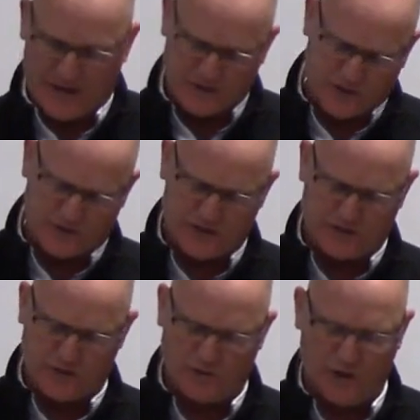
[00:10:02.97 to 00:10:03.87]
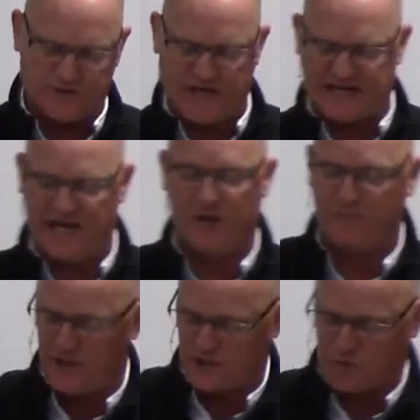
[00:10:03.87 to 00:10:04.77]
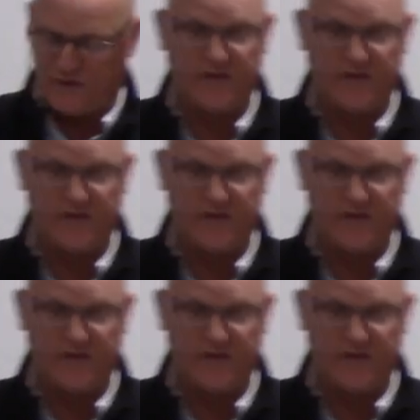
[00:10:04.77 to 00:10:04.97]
My jersey's too loose. I can't pitch with